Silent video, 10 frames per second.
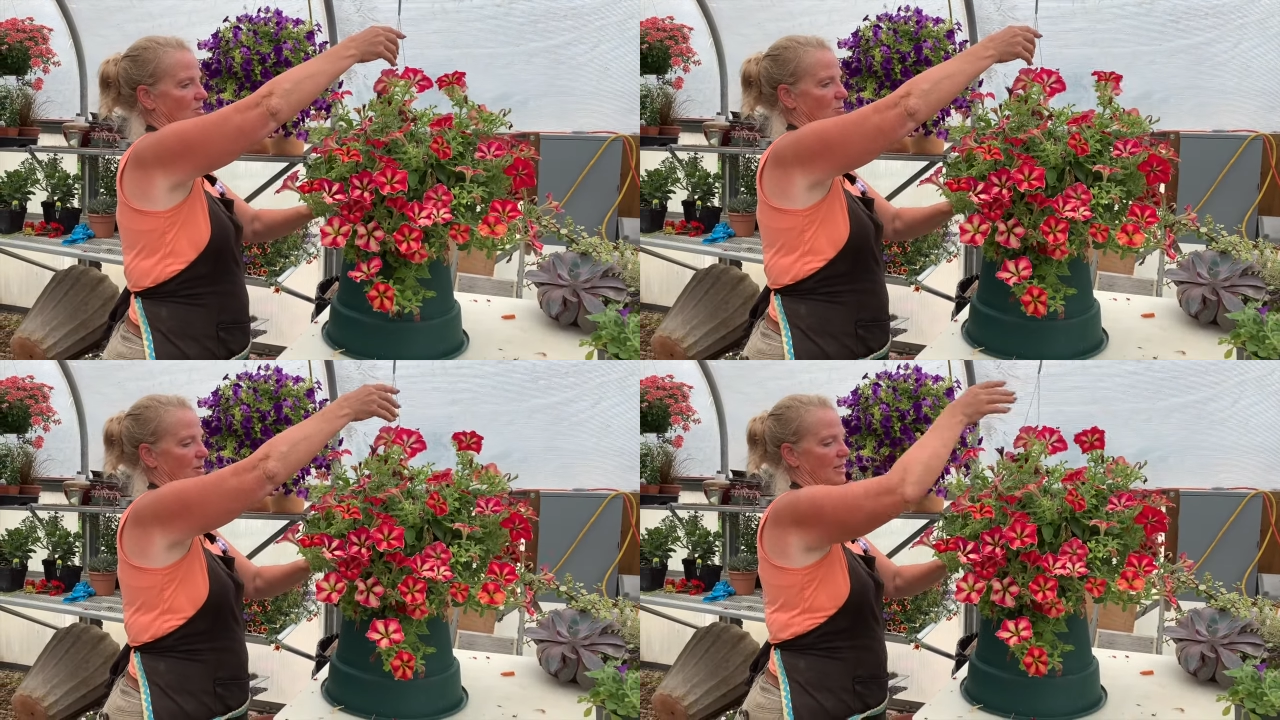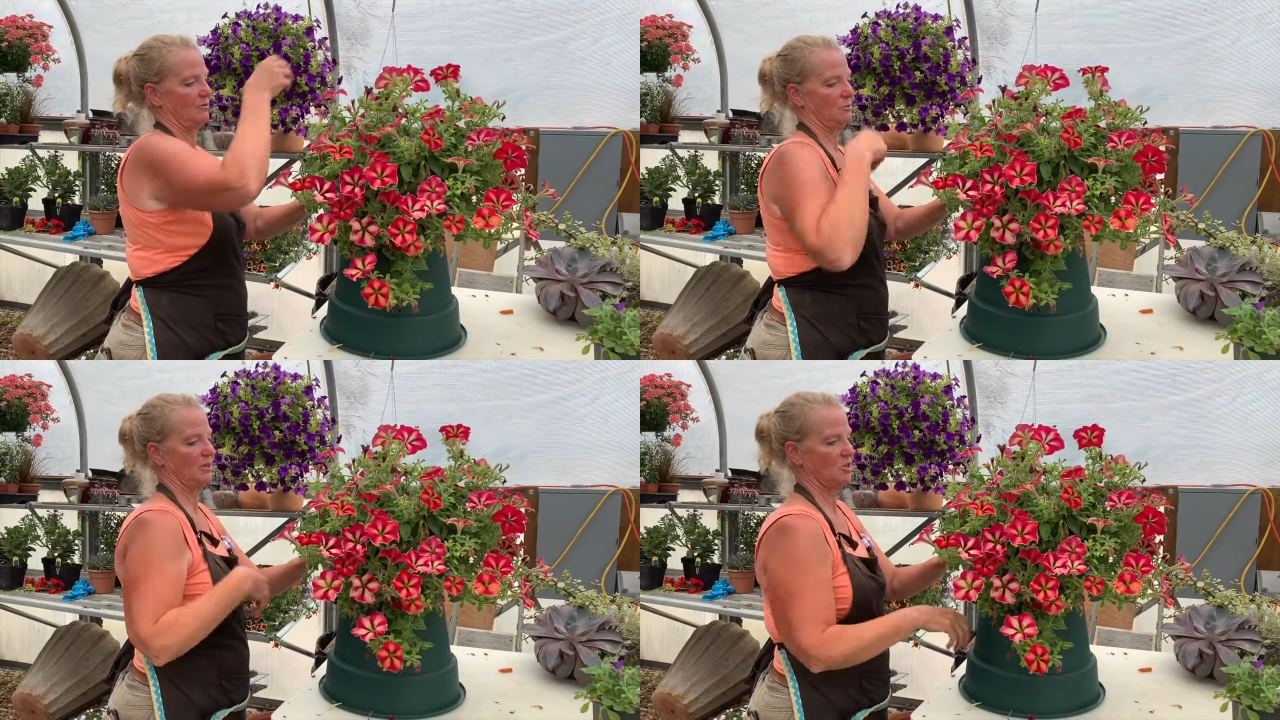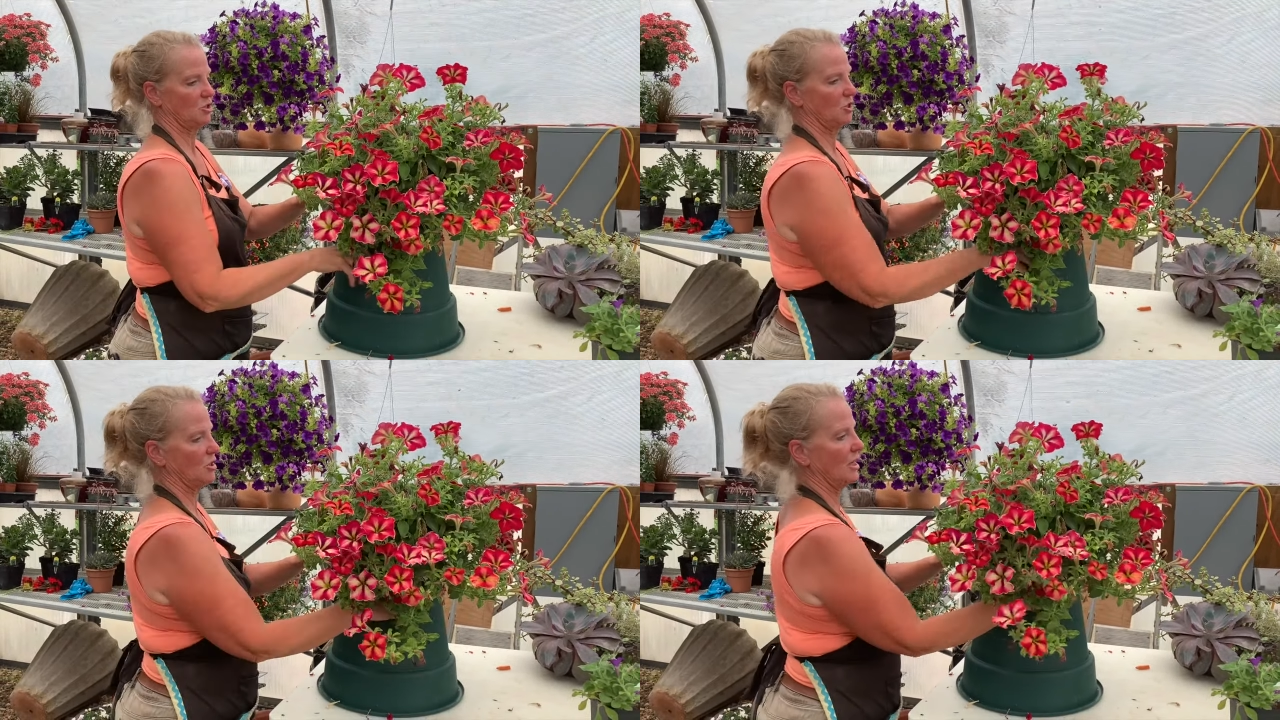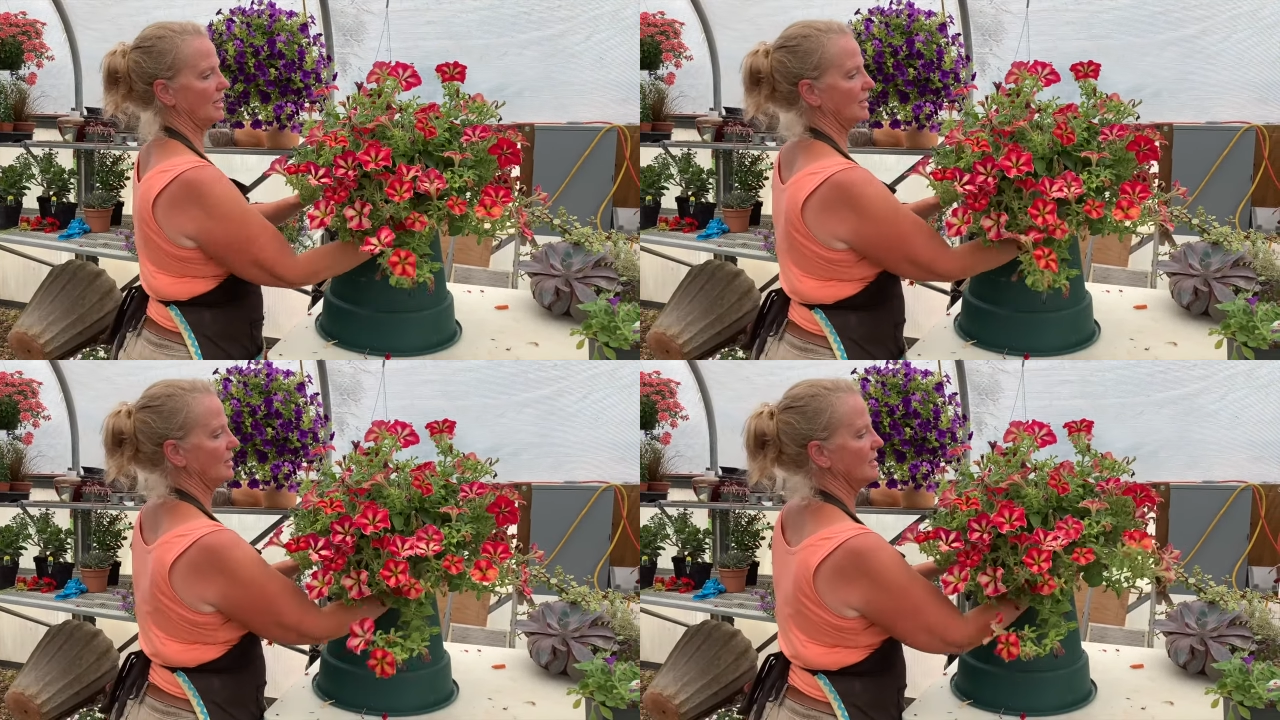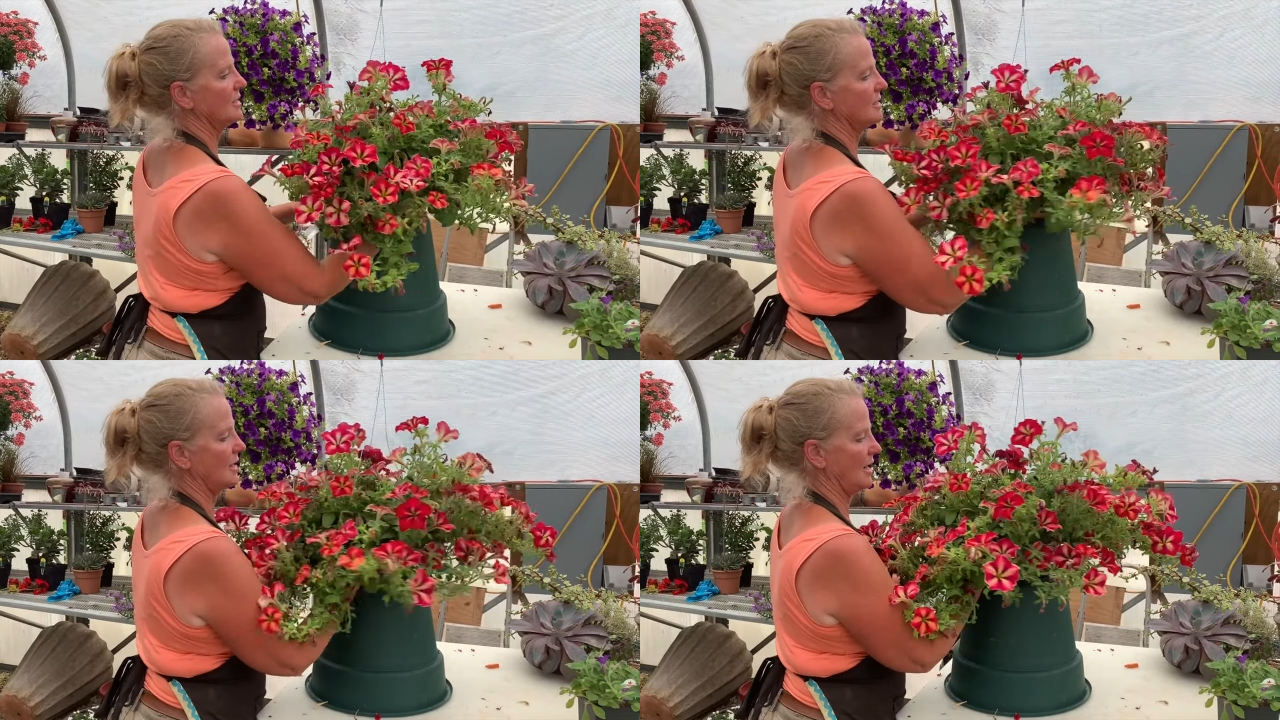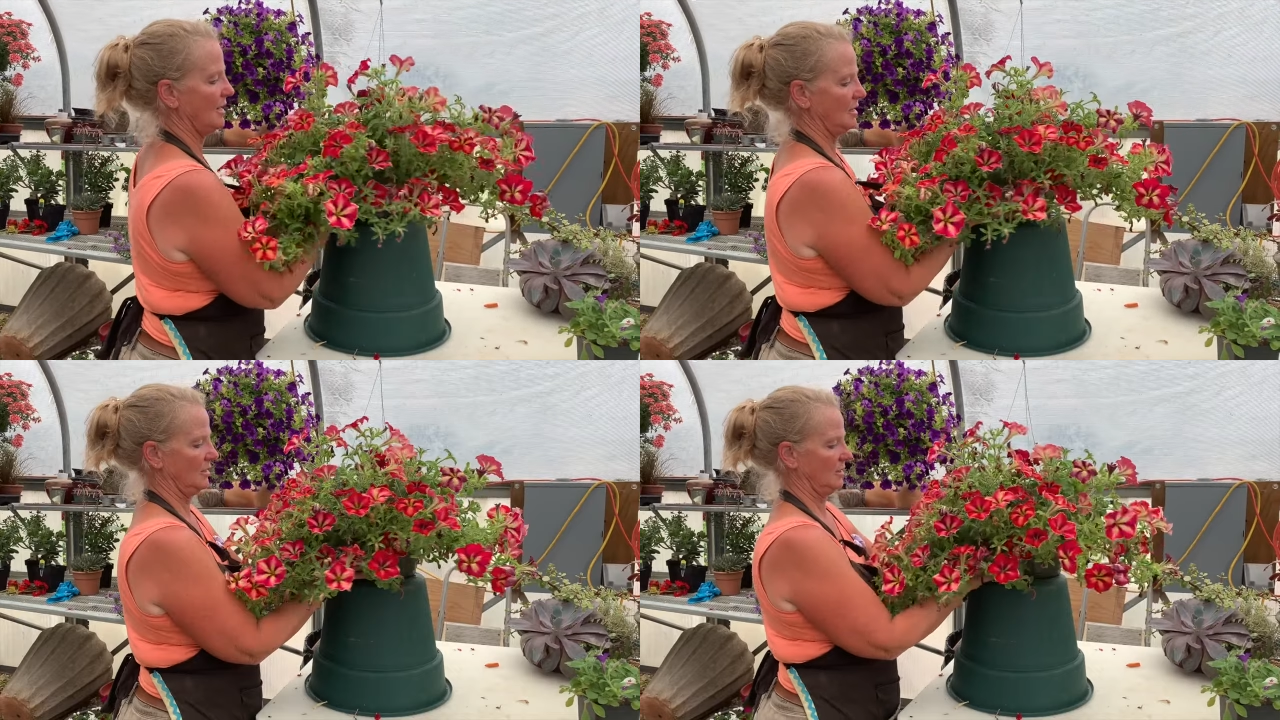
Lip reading: so I'm gonna have to make sure I get this side.